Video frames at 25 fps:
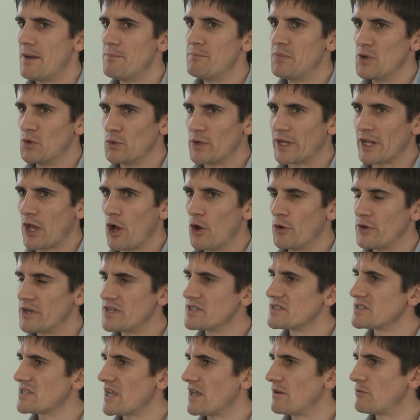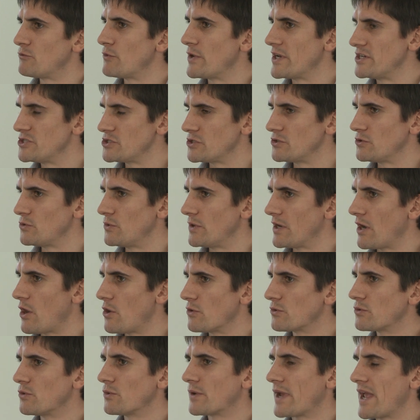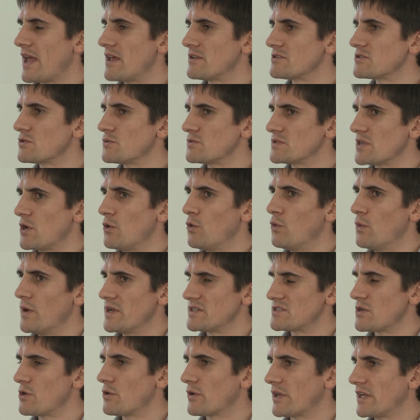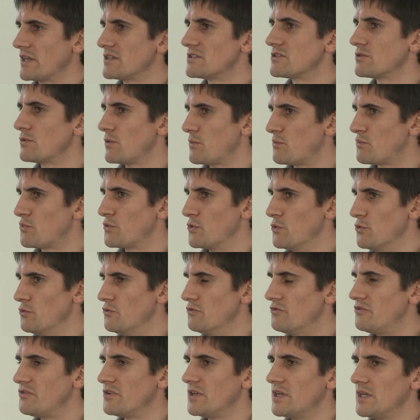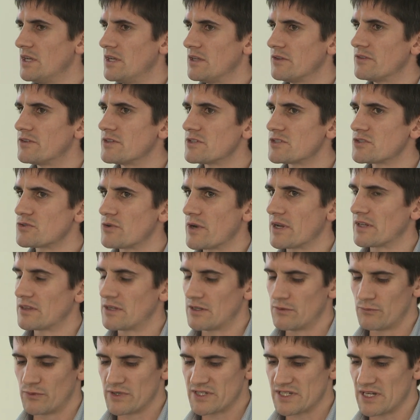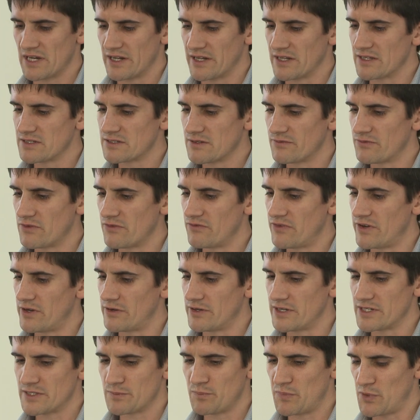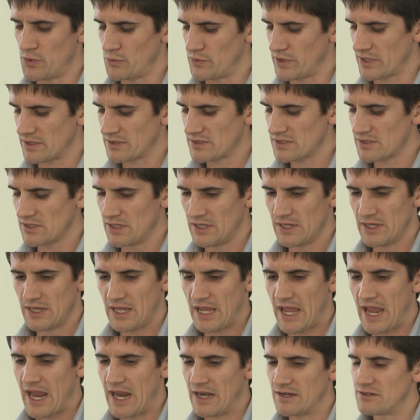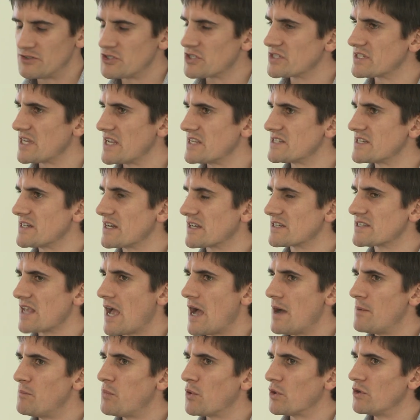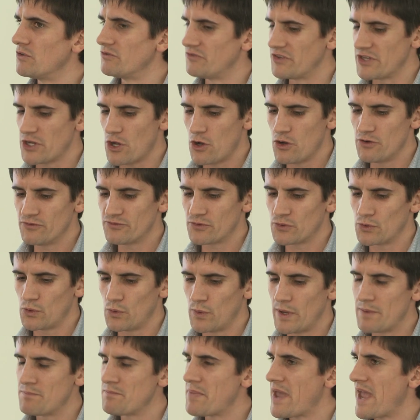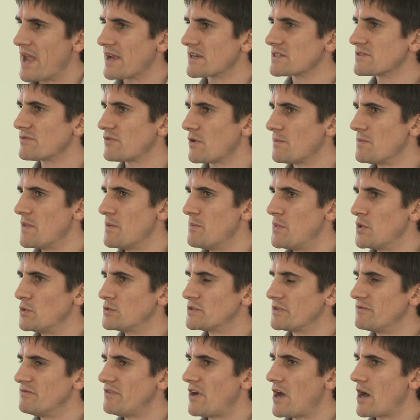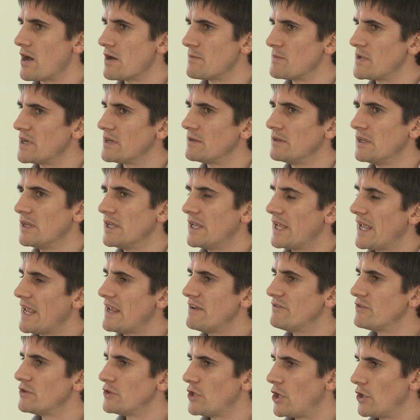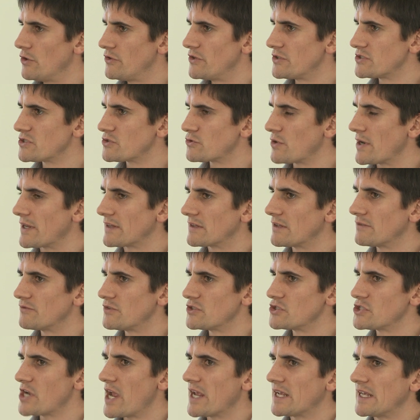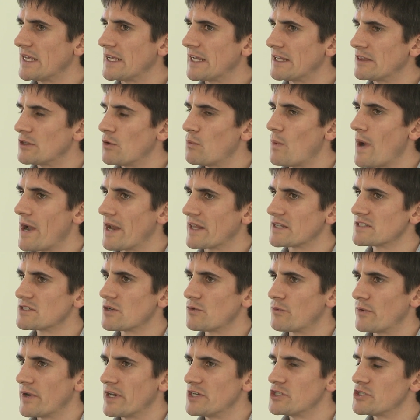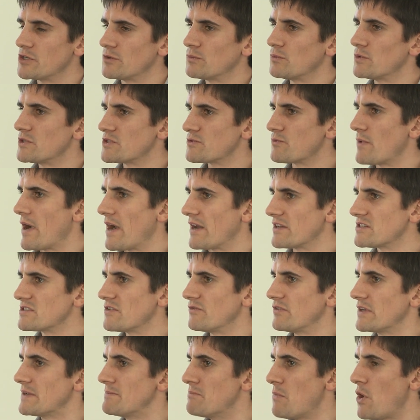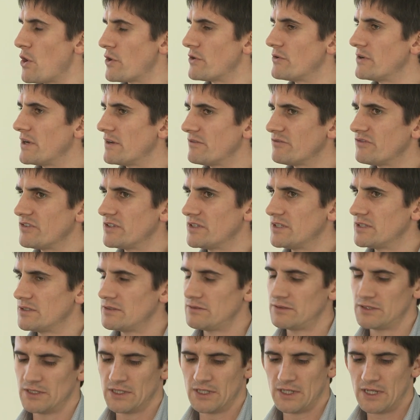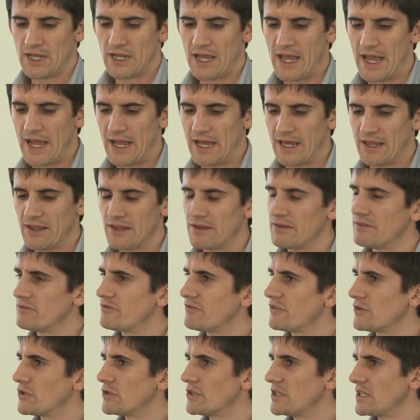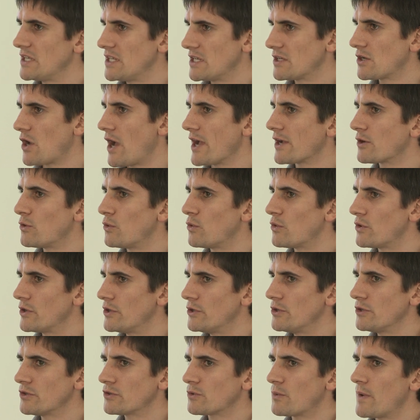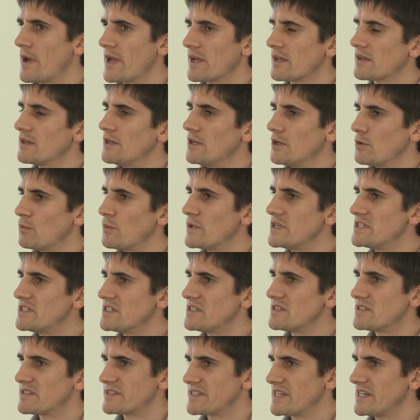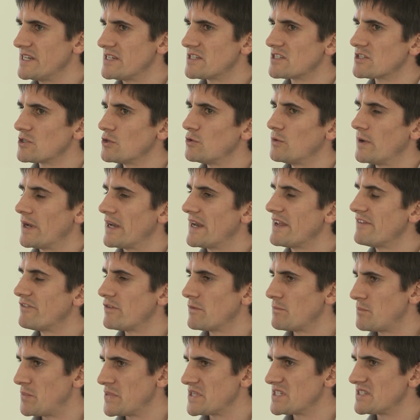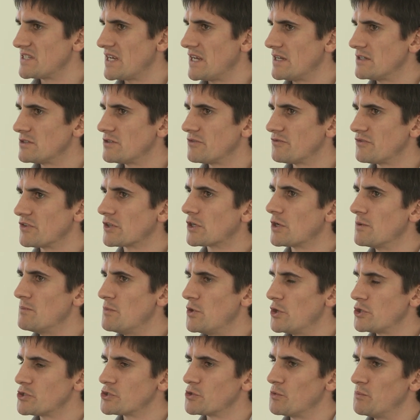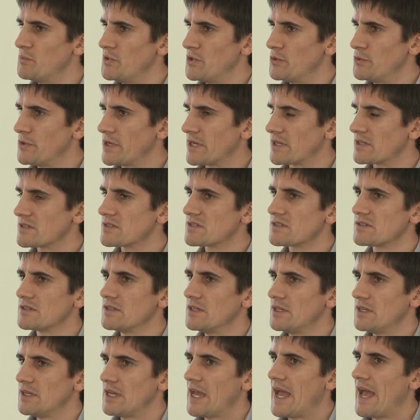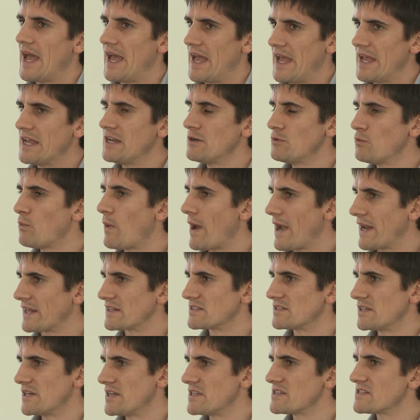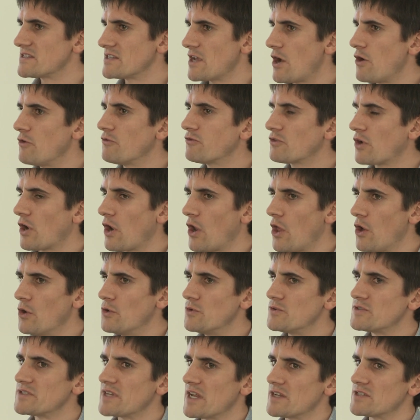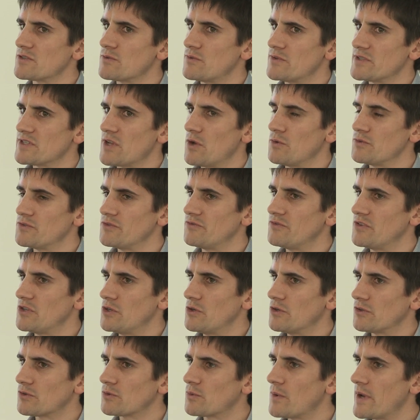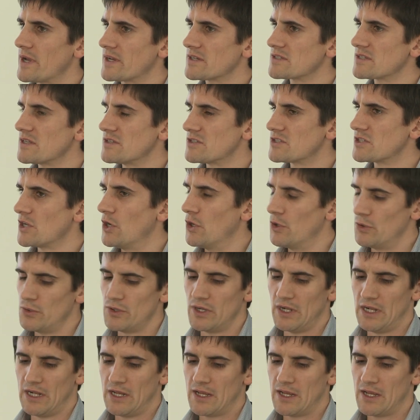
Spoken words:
building owners and regional and local councils are always looking to improve the strength and resilience of the various buildings. And just as an example of the overall impacts from the built environment, even though the strength of the shaking in the Wellington region was relatively moderate for the Kaikoura earthquake, we did see still 11% of the commercial buildings in Wellington itself closed as a result of the earthquakes. And so